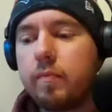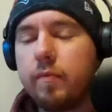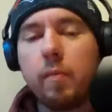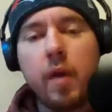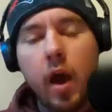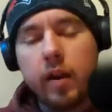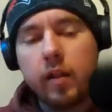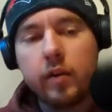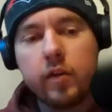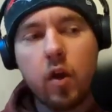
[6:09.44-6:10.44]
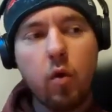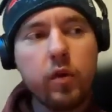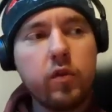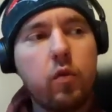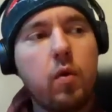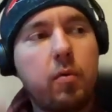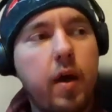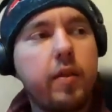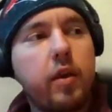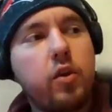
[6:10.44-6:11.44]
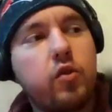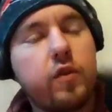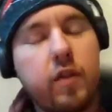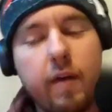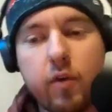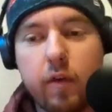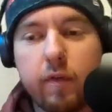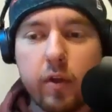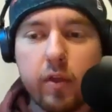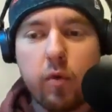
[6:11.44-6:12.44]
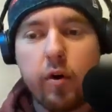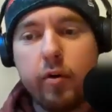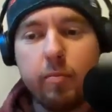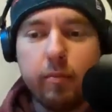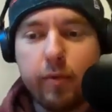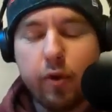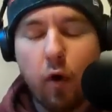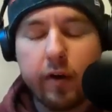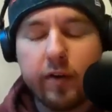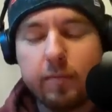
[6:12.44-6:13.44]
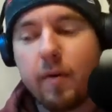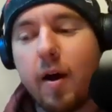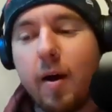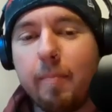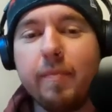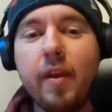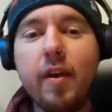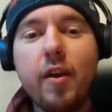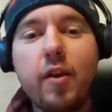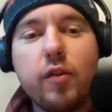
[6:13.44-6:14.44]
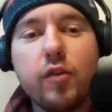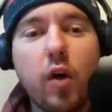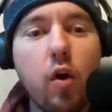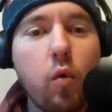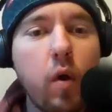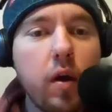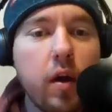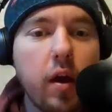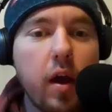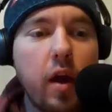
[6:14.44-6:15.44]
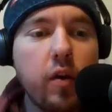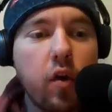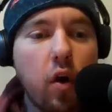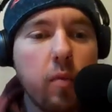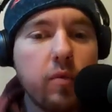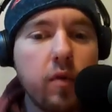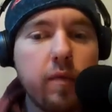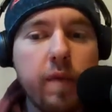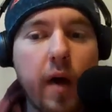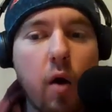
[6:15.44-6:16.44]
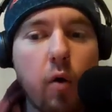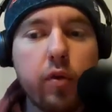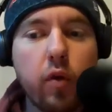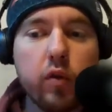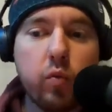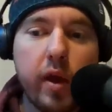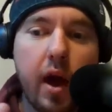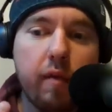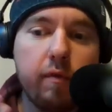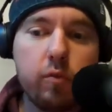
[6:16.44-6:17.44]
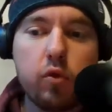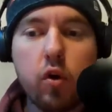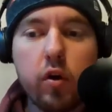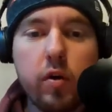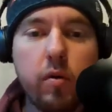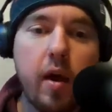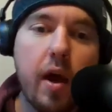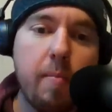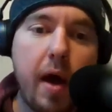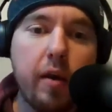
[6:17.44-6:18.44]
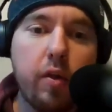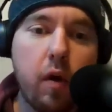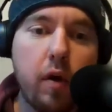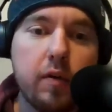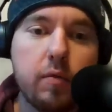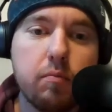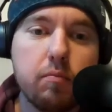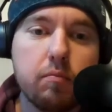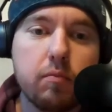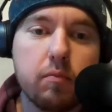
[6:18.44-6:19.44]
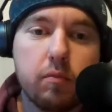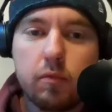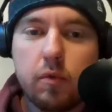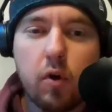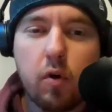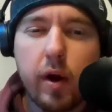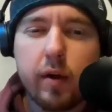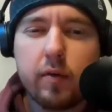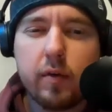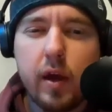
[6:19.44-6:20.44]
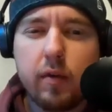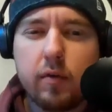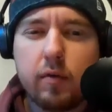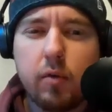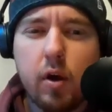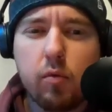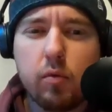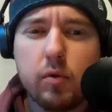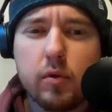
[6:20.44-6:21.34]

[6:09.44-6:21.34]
from there, I'd like to go into, I'm glad that you just left off on the word thoughts. So in terms of our thoughts, we have good and bad thoughts, correct? Yes, no?